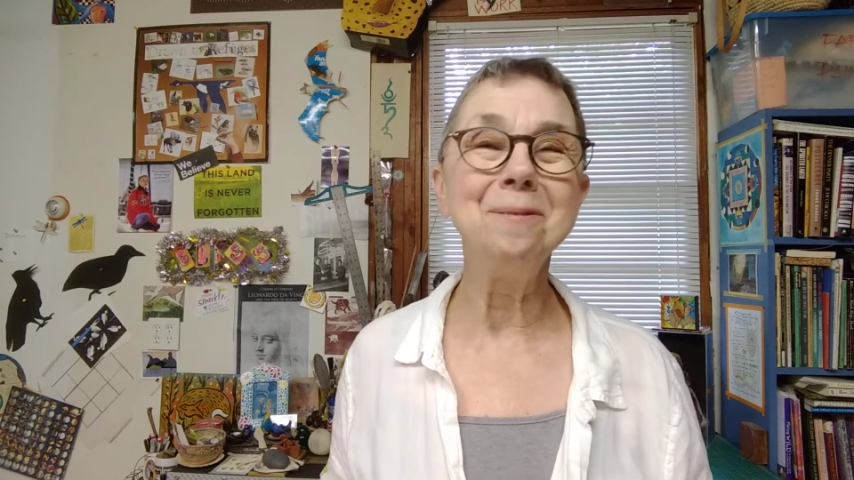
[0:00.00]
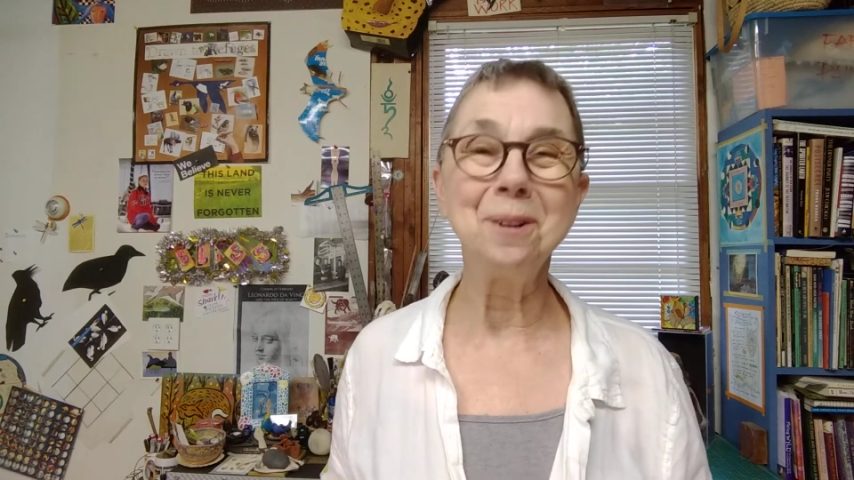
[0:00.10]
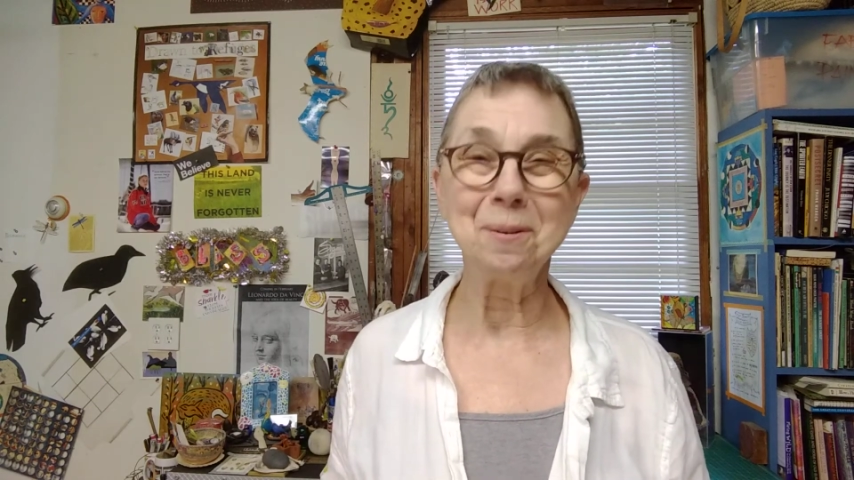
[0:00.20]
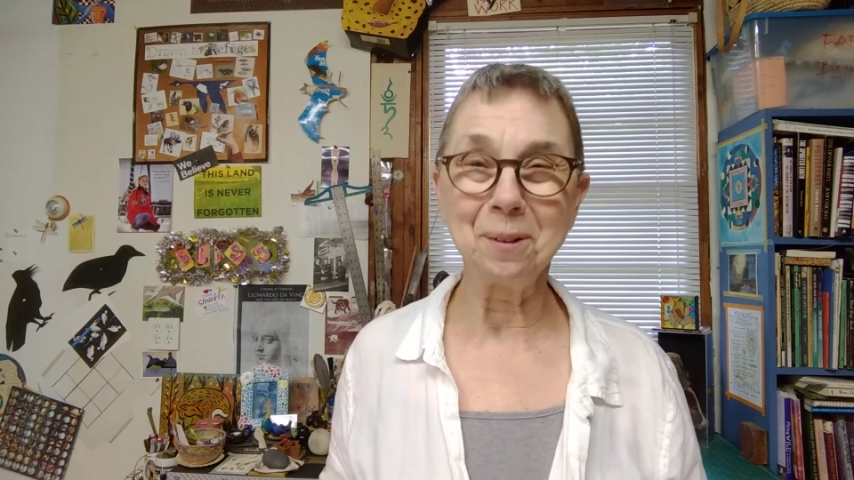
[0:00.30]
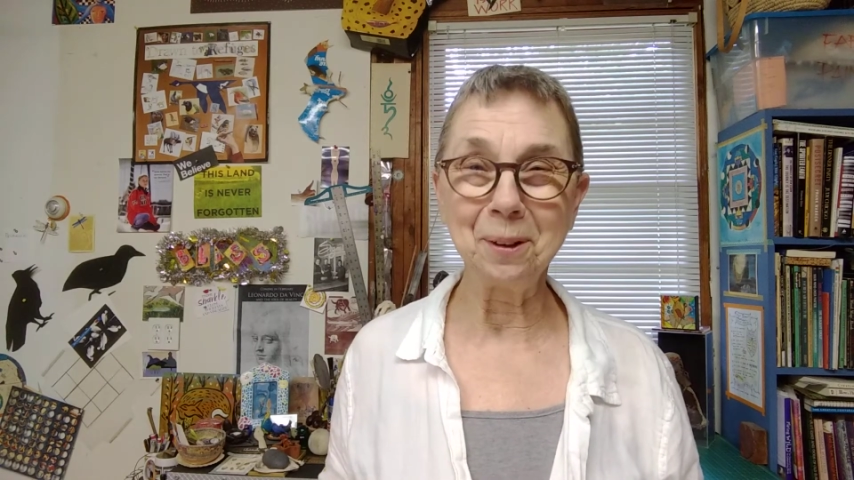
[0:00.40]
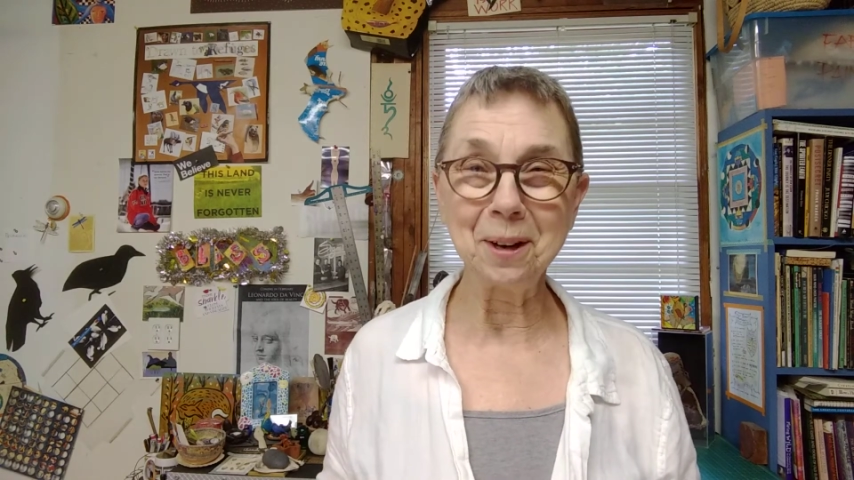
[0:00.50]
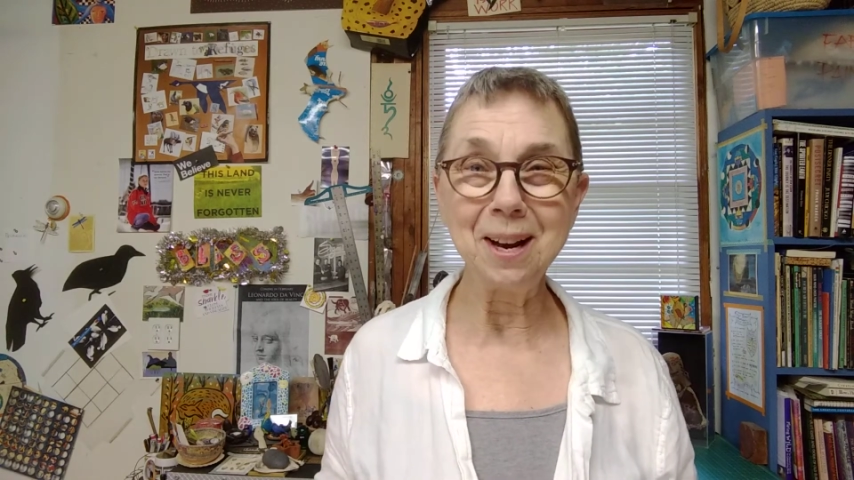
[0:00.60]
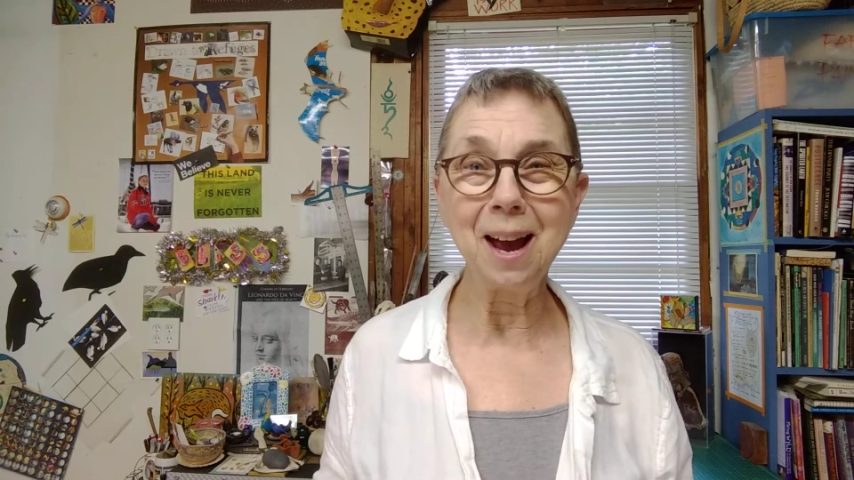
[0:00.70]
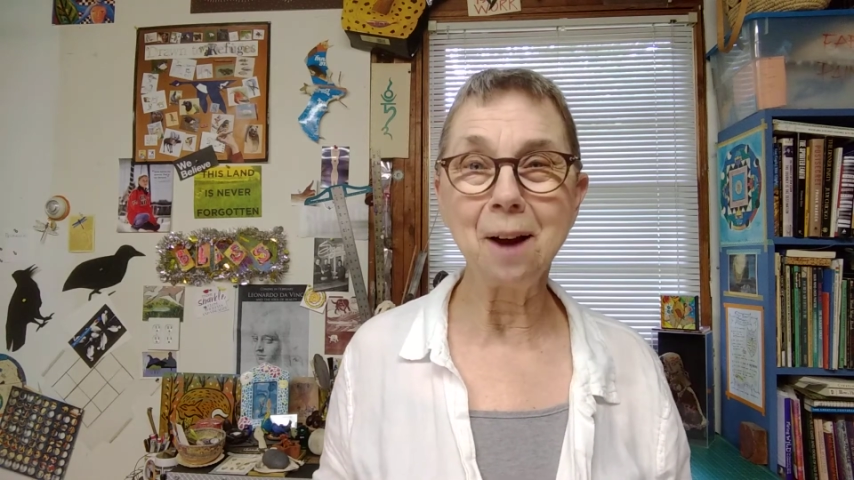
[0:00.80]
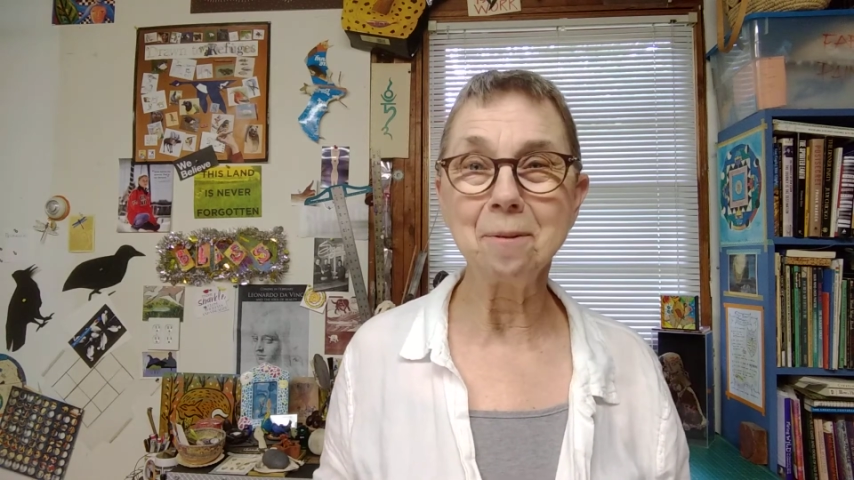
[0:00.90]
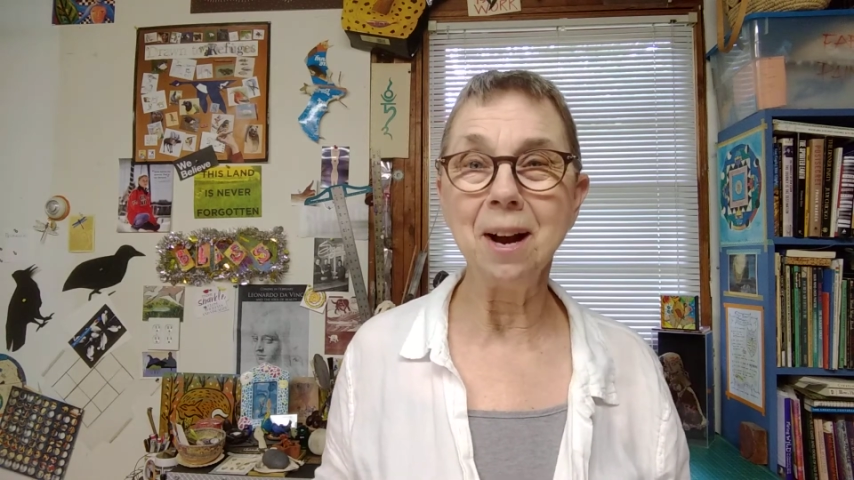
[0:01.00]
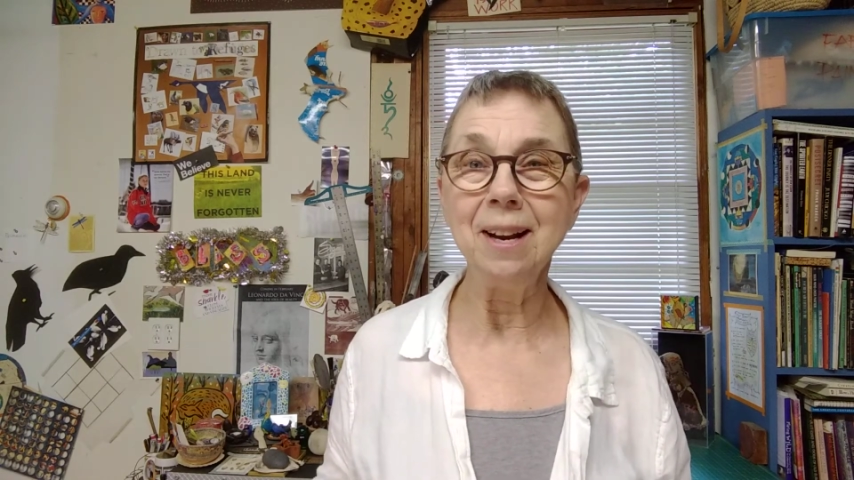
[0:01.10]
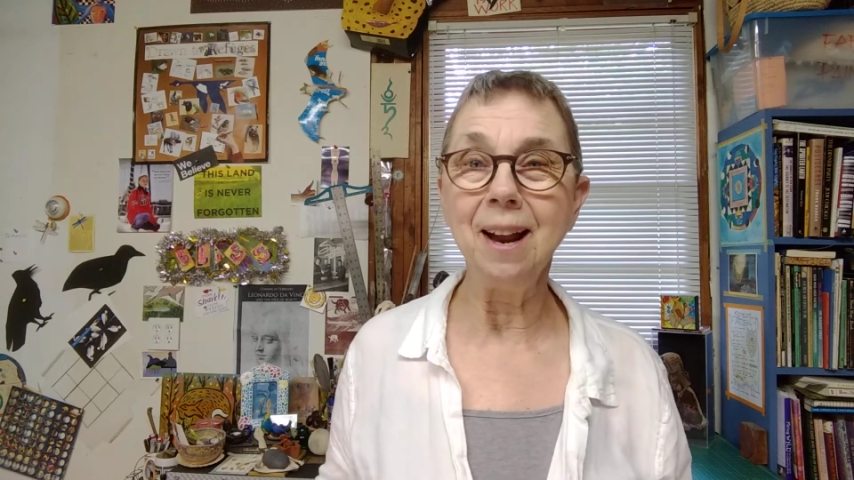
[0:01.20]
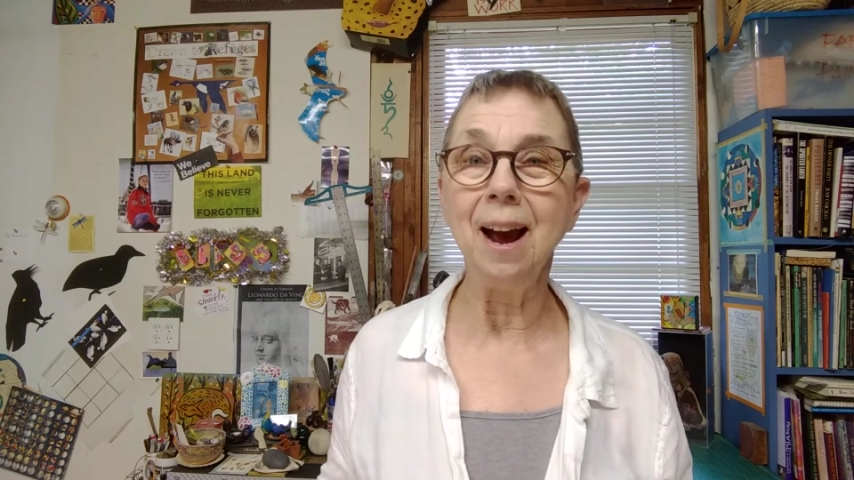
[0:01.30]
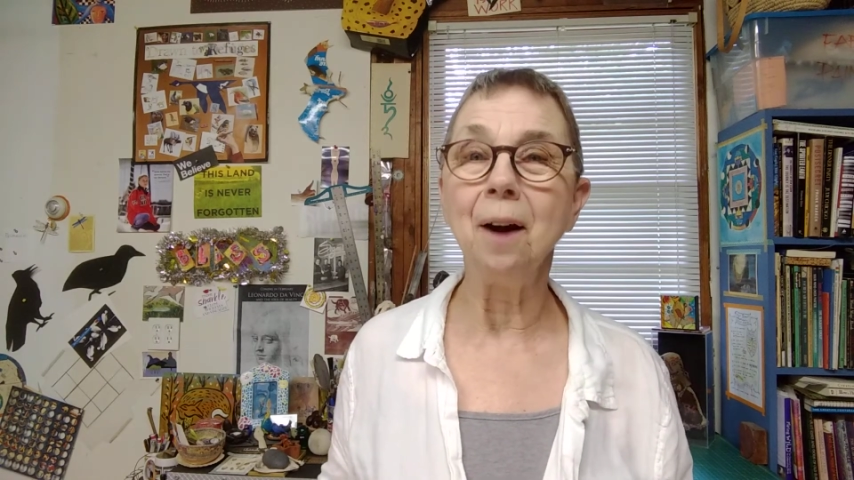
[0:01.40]
which we're looking at right
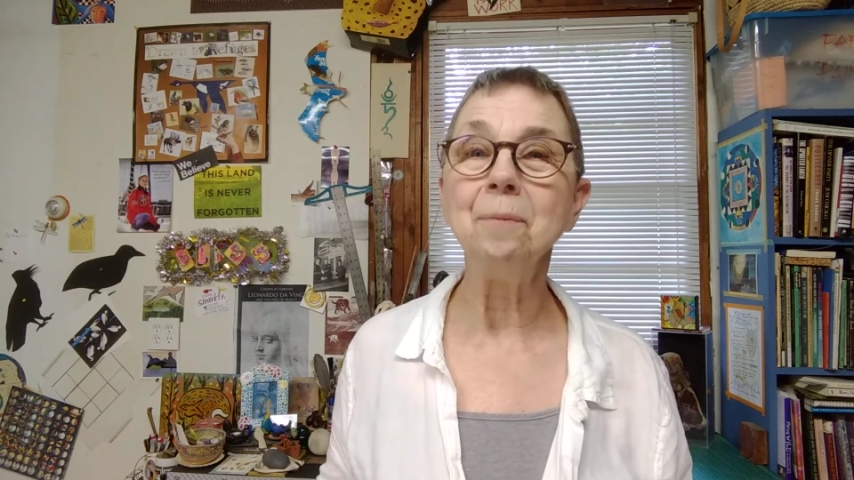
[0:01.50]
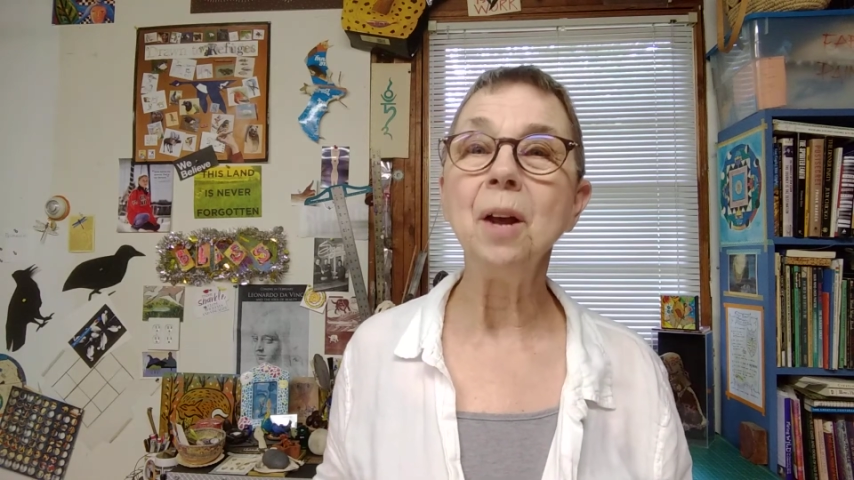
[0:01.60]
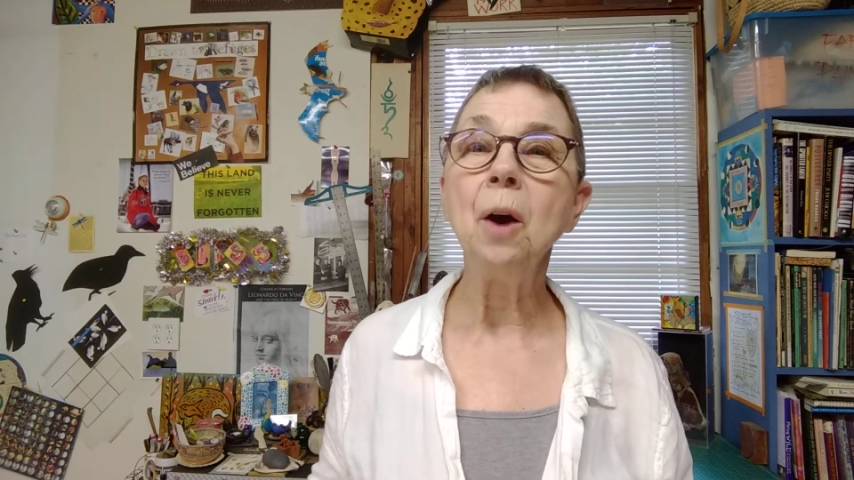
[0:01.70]
now,